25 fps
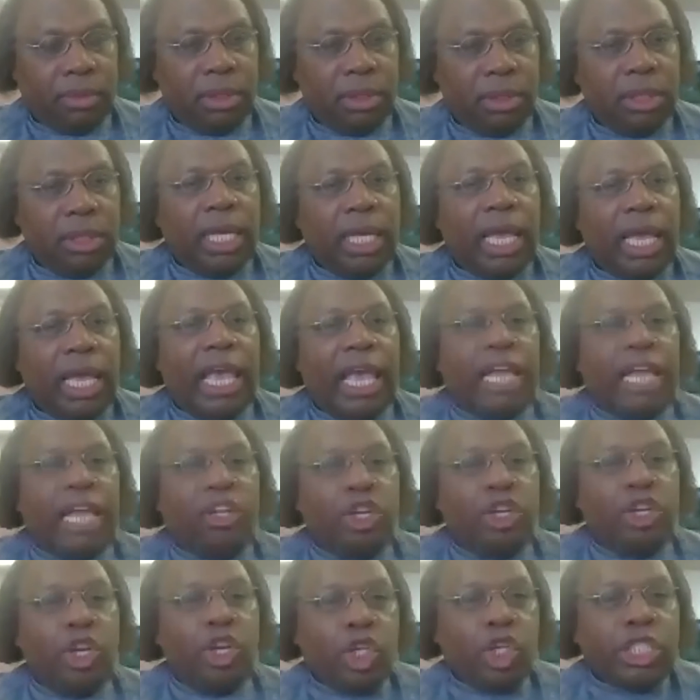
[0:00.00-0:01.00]
And
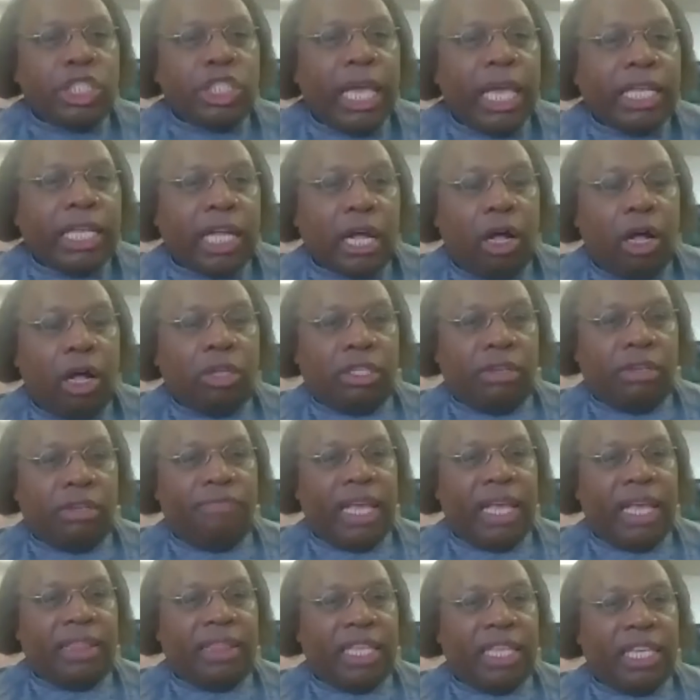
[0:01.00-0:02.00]
nurture and
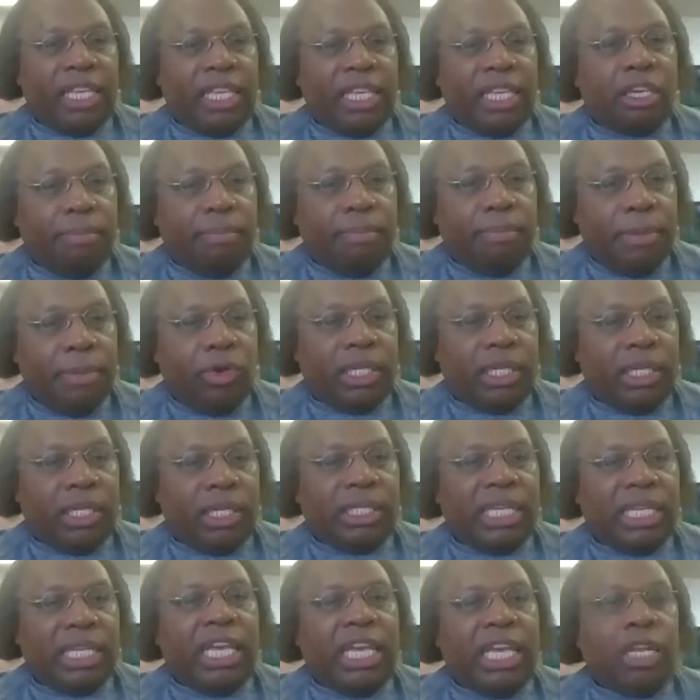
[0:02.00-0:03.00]
cultivate these
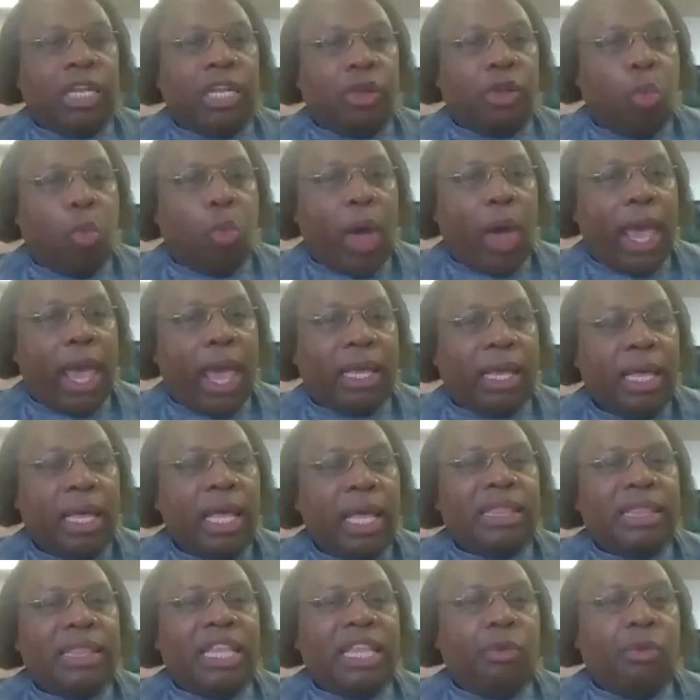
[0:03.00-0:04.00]
communities in a way
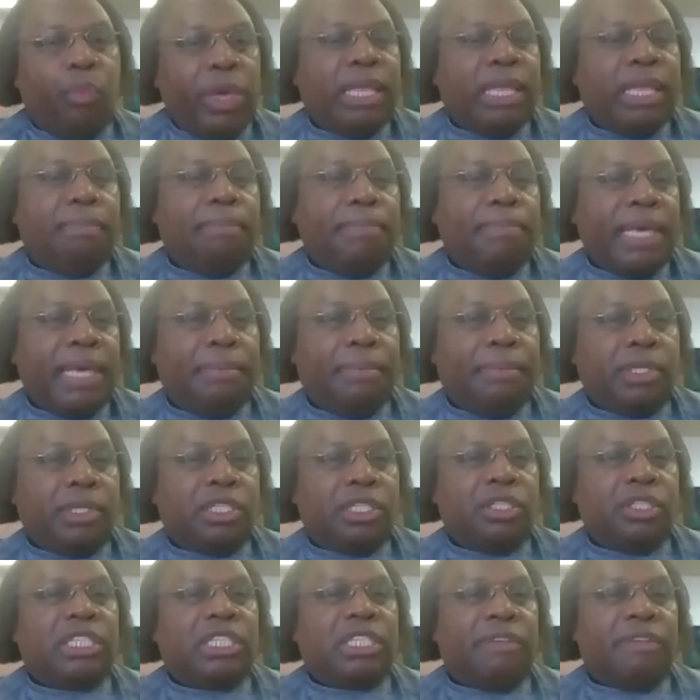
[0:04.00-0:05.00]
that we can be
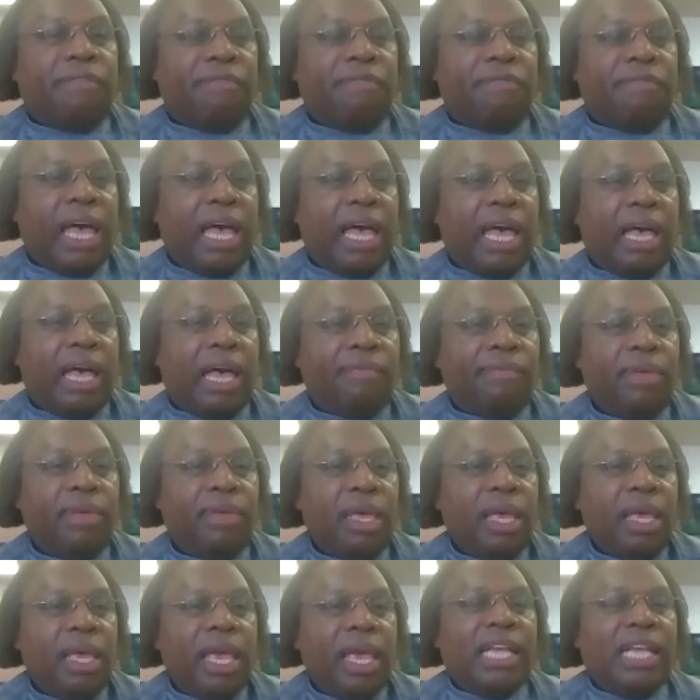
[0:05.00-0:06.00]
able to survive
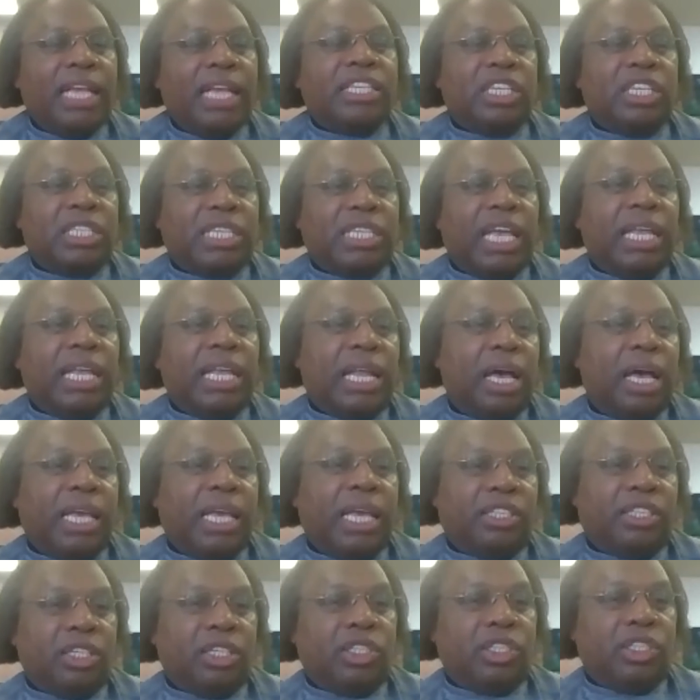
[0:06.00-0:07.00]
and sustain our
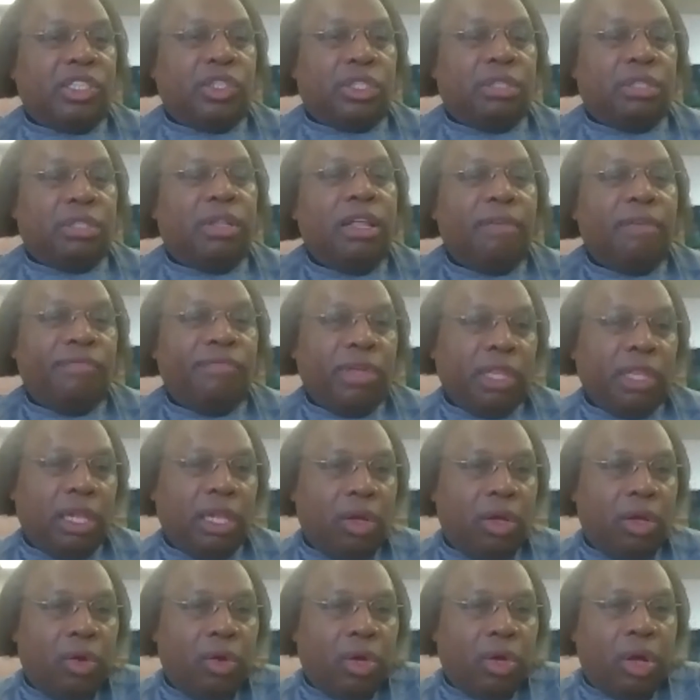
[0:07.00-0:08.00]
institution for
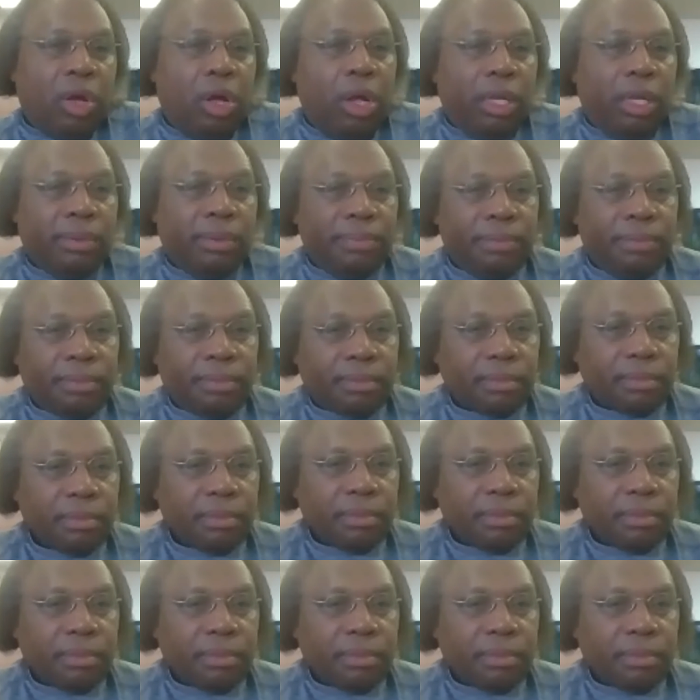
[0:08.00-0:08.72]
the long haul.